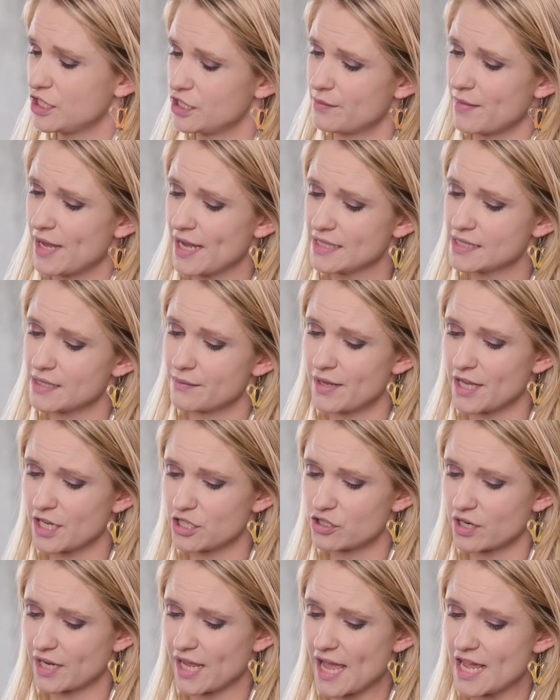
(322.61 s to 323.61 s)
to make some
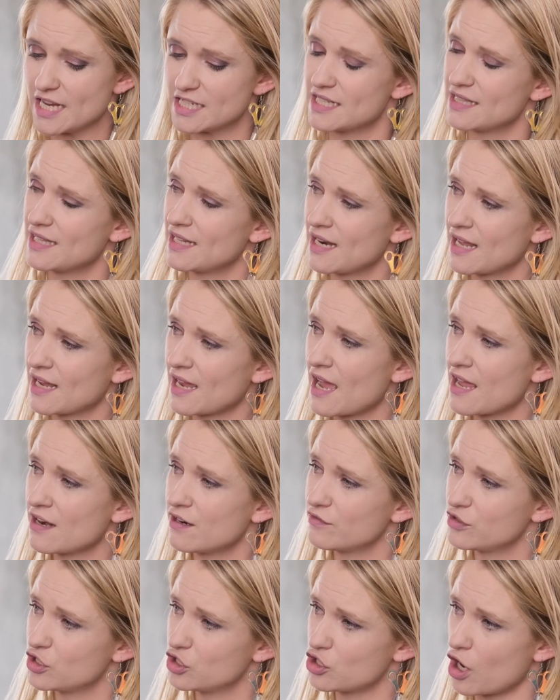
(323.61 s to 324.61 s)
extra cash, and then I kind
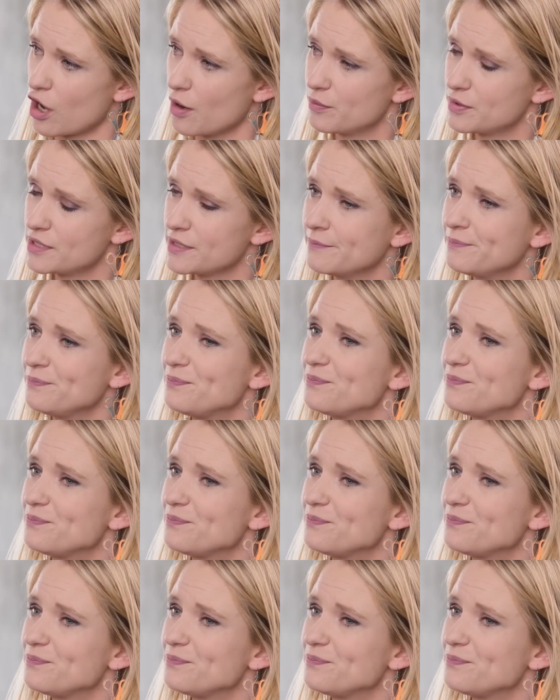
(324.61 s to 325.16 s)
of stopped.